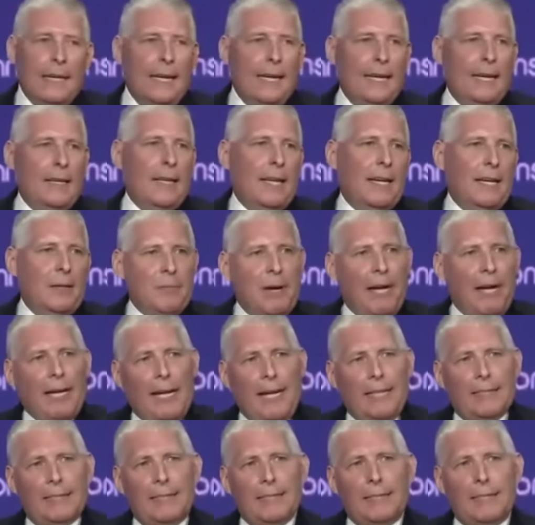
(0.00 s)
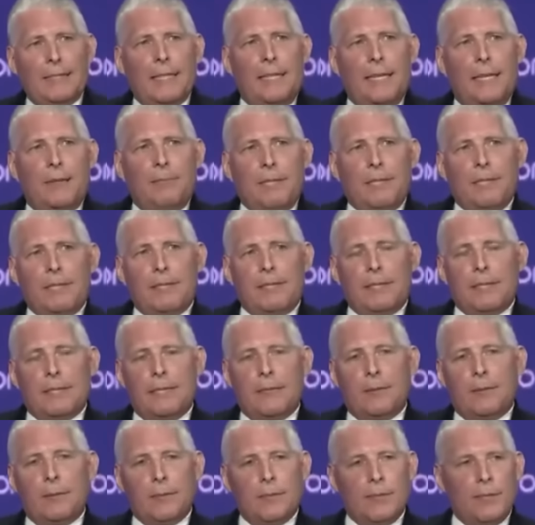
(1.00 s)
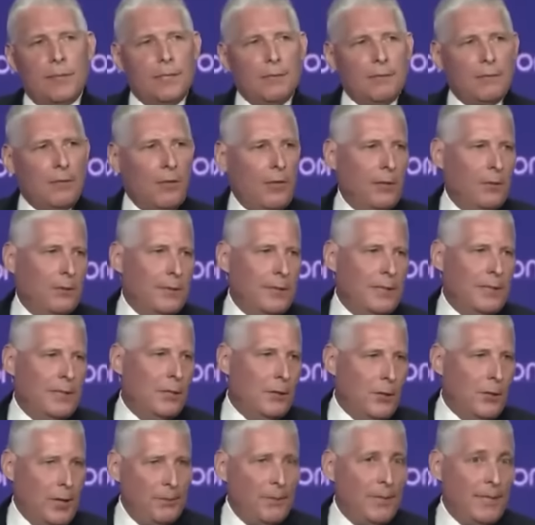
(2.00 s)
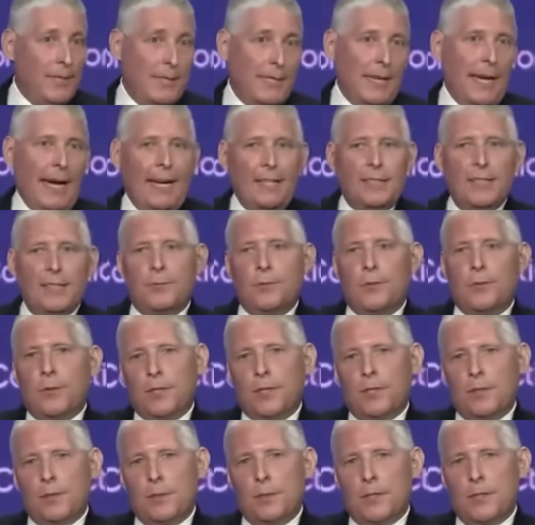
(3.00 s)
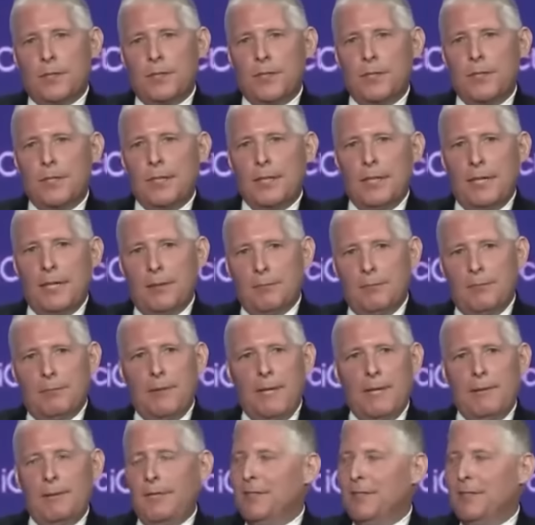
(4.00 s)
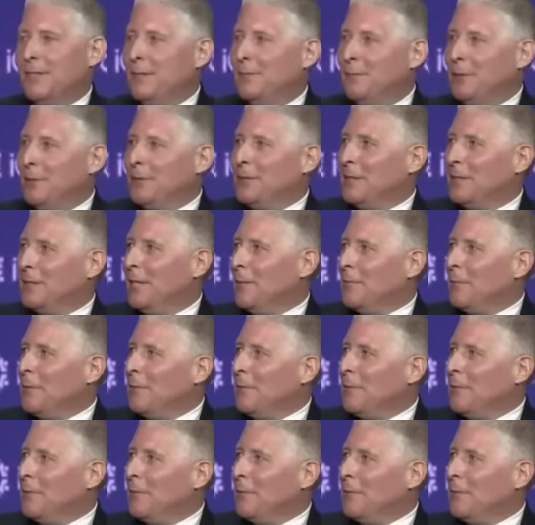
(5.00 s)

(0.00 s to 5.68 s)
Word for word: And uh, my last assignment uh, was involved with the UAP task force, which maybe is the most